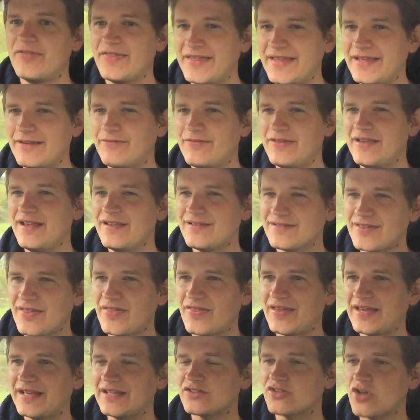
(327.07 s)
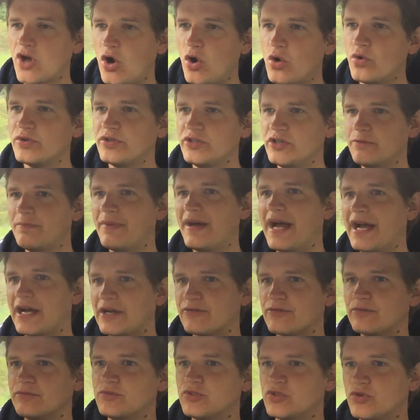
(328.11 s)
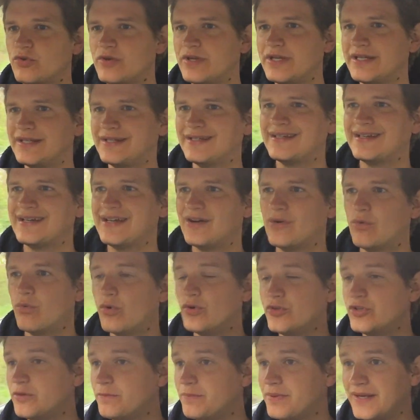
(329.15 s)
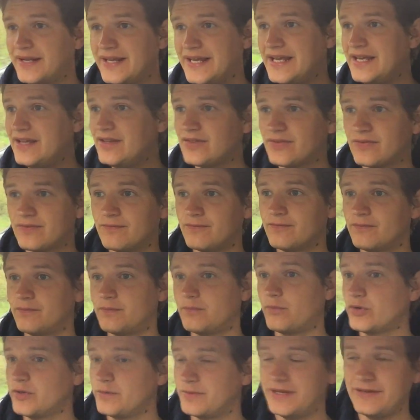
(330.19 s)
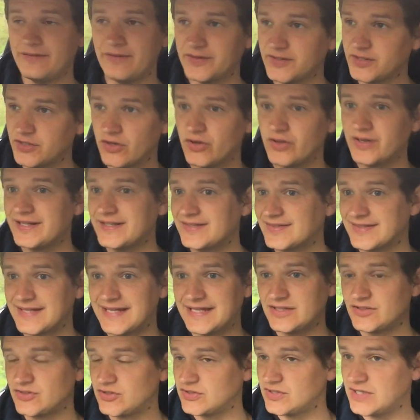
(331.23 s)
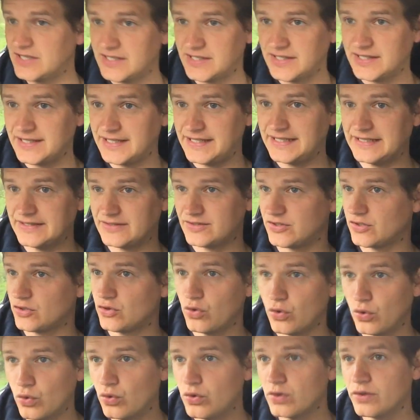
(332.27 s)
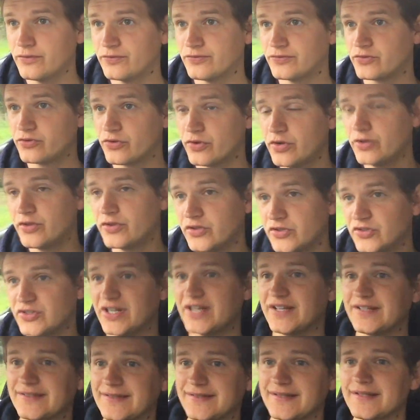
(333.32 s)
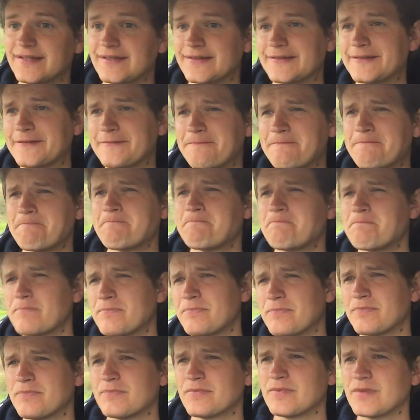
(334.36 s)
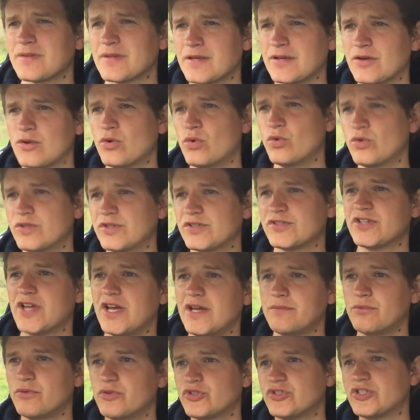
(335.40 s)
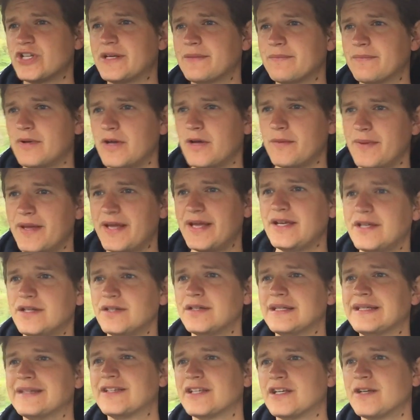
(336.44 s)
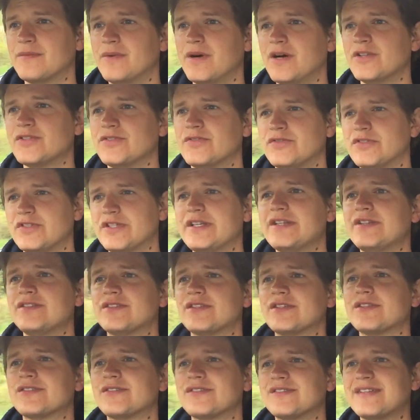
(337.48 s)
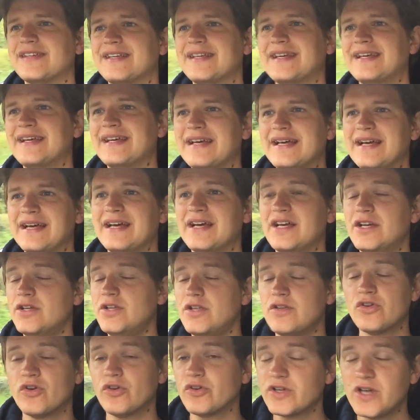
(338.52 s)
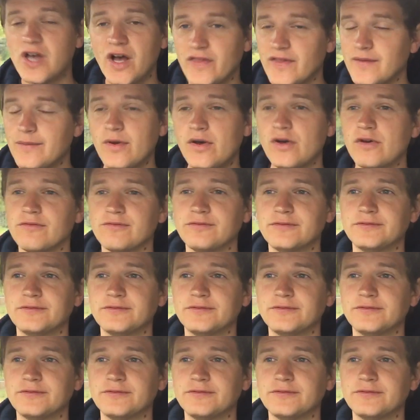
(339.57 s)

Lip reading: if these are the things holding you back from doing what you believe under God is the call of truth and justice, core discipleship, obeying the commands of Jesus, you've got to cut them off.